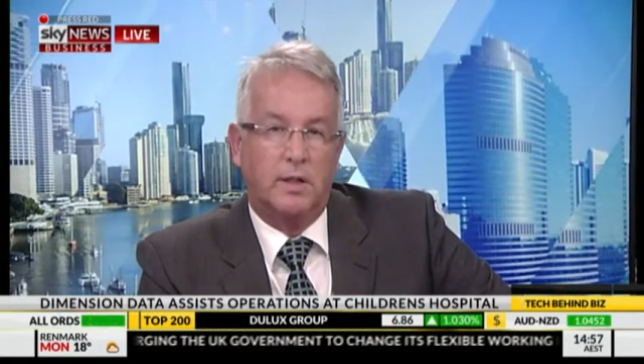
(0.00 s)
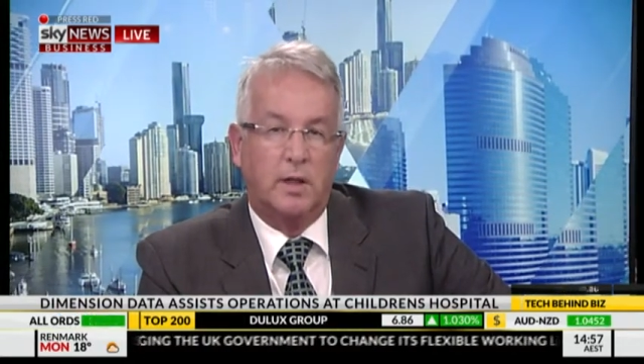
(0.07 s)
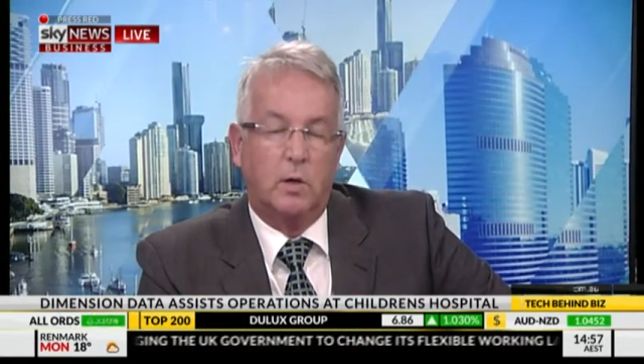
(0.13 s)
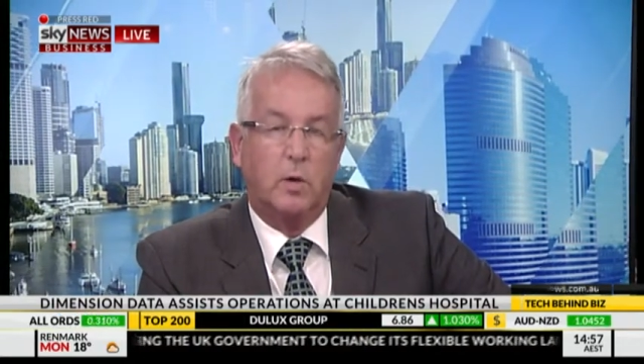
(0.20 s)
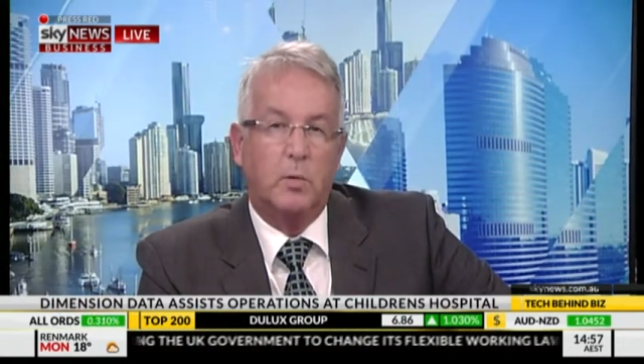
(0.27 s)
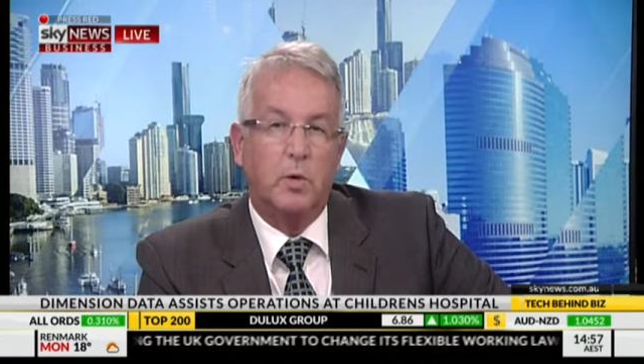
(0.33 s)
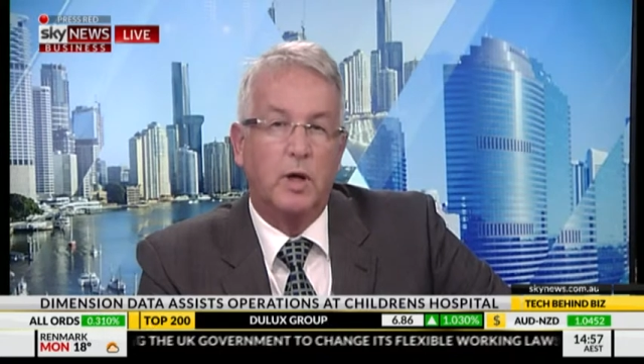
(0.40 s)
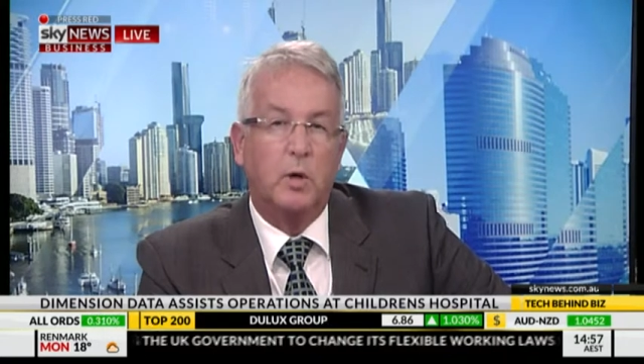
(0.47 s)
So
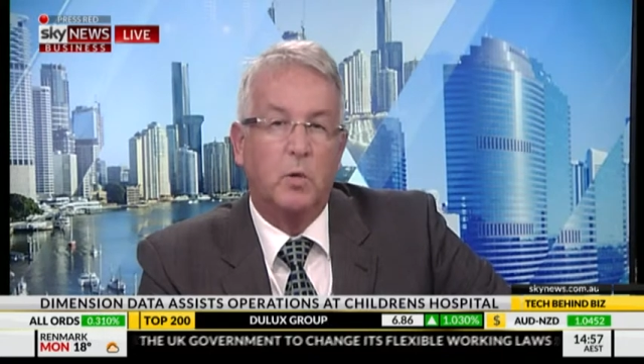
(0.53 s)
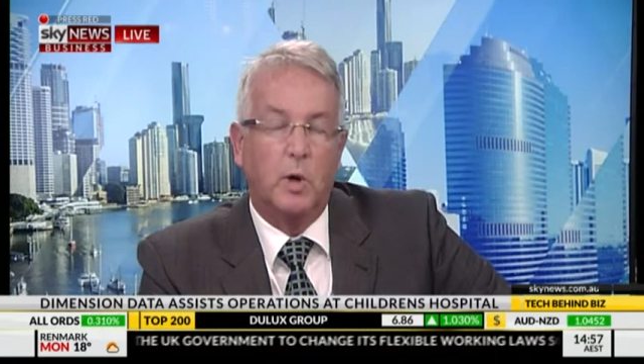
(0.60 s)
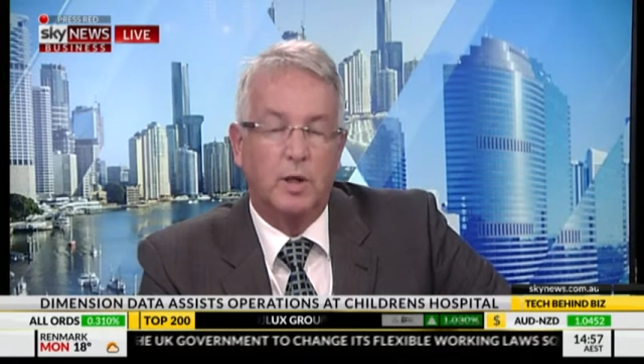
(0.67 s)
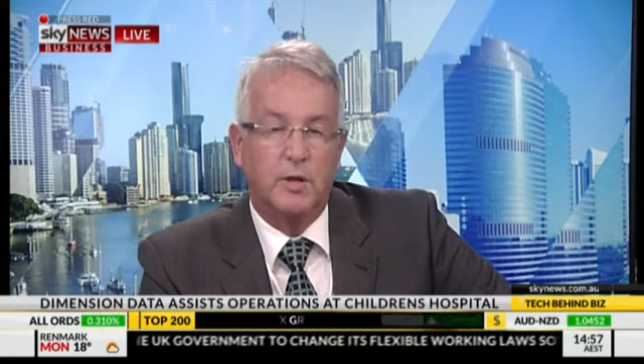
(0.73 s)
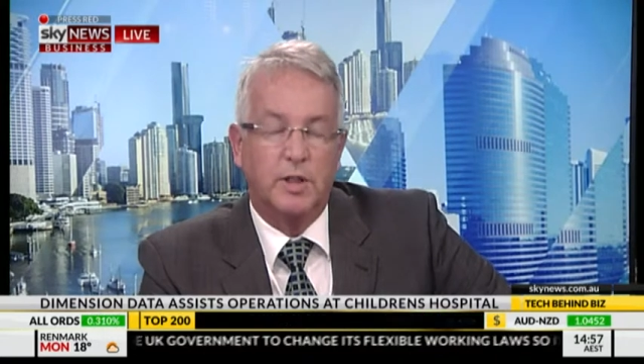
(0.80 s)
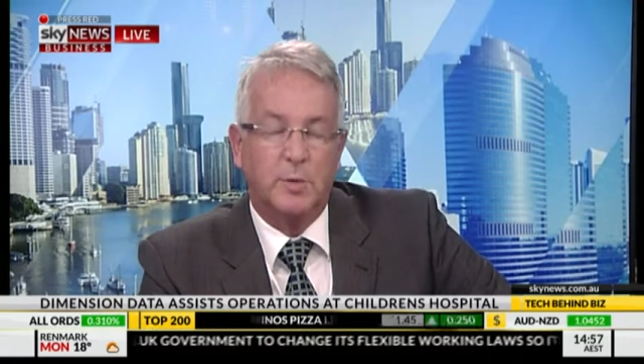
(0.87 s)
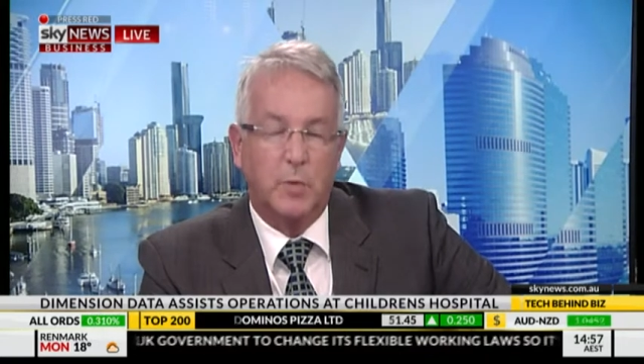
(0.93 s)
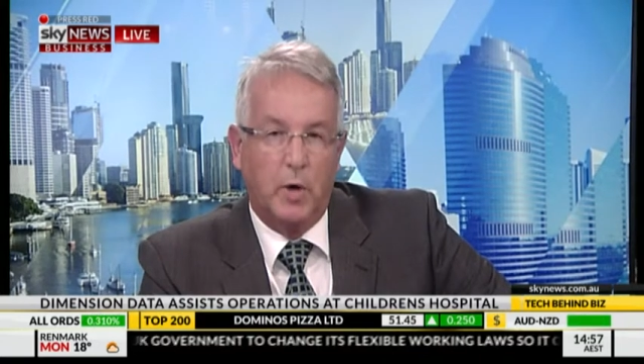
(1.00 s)
we're pretty well
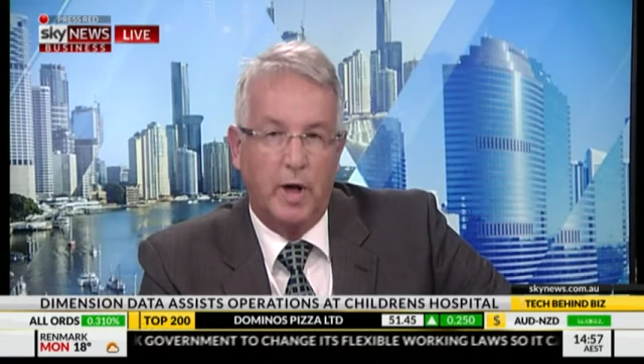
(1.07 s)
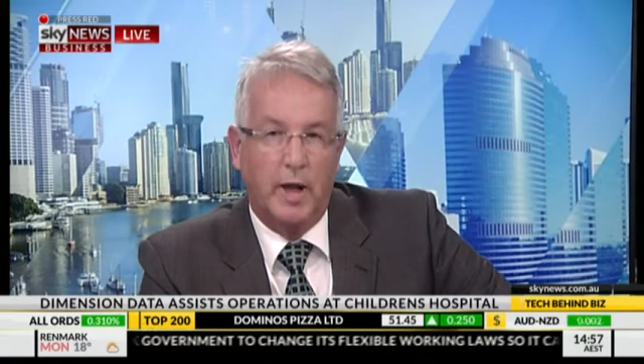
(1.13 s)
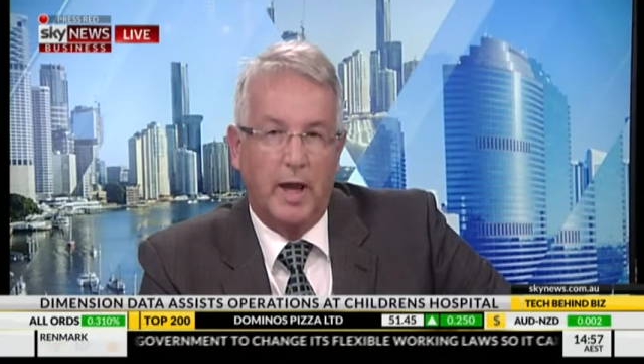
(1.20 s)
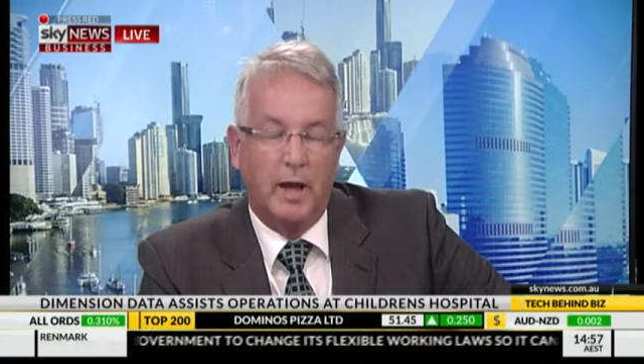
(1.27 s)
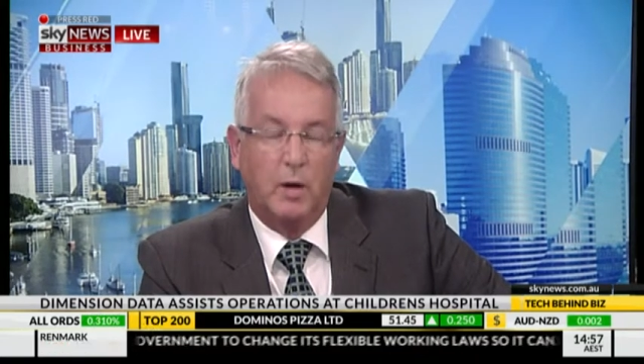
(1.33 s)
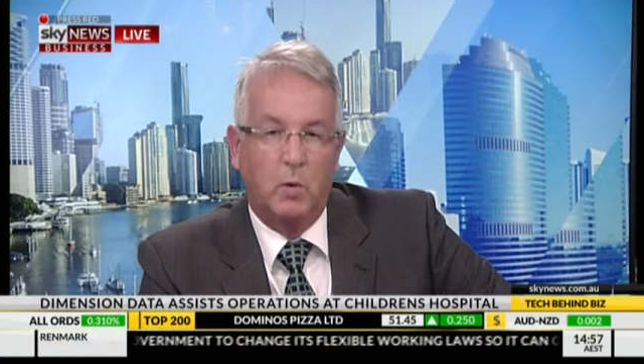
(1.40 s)
spread out,